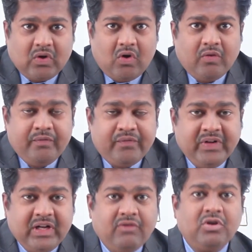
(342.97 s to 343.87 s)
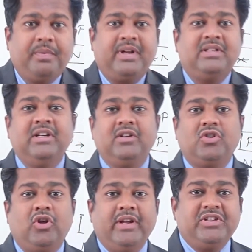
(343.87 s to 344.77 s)
or with our present
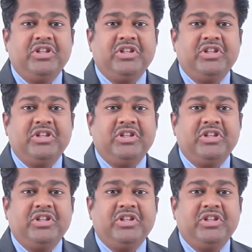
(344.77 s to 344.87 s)
knowledge,